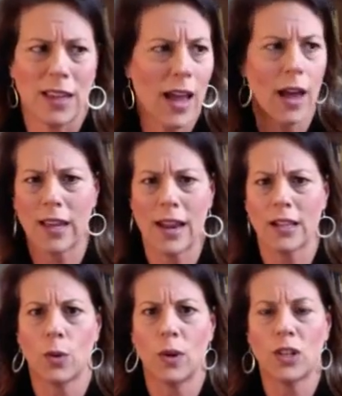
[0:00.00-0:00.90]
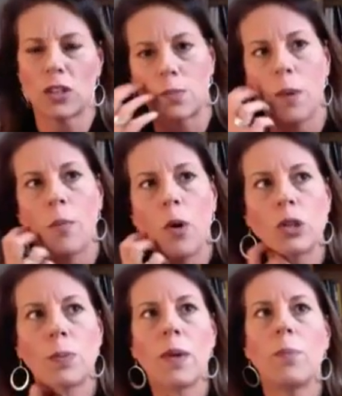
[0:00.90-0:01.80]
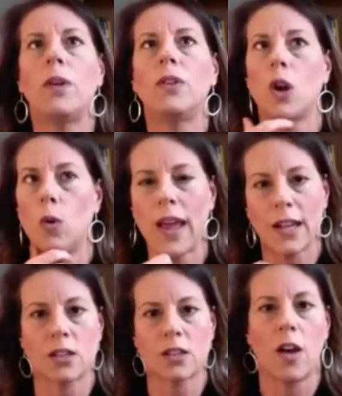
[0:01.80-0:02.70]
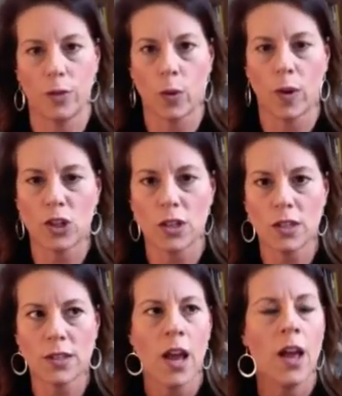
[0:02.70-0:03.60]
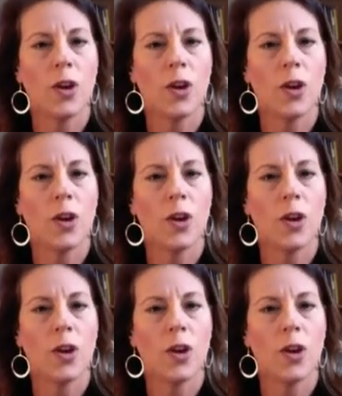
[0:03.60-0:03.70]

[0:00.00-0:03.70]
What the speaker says: Yeah, I can ask questions, but most people don't ask thoughtful questions.